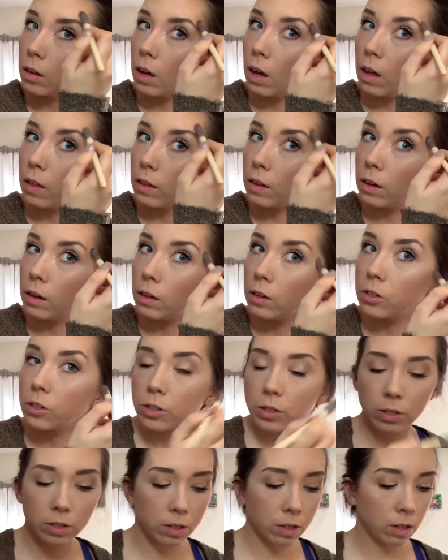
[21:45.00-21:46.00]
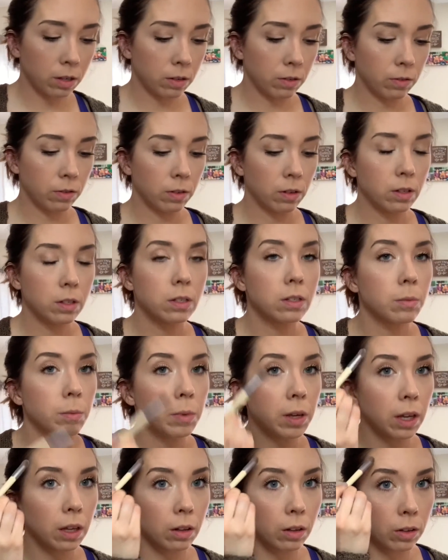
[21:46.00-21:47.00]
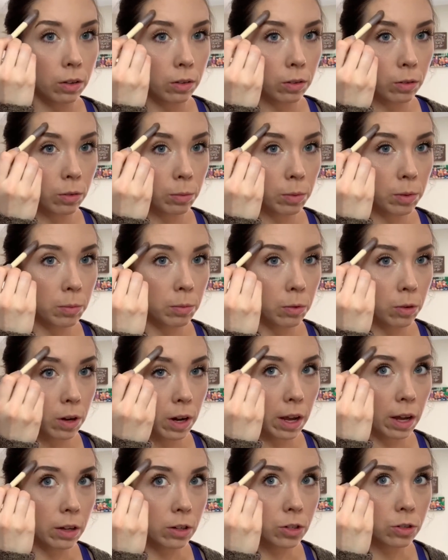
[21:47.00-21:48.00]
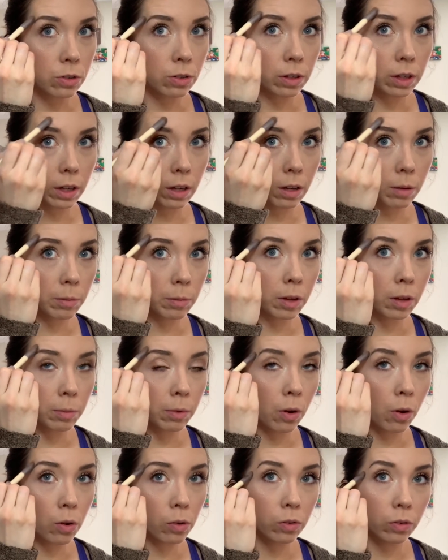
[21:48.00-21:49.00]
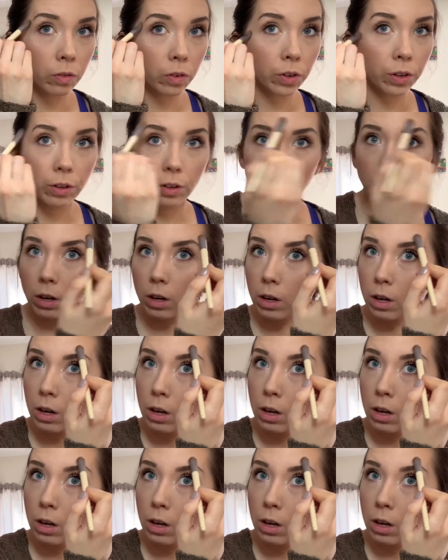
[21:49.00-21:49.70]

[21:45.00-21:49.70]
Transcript: And then I just, to make it look a little bit more natural, I come up over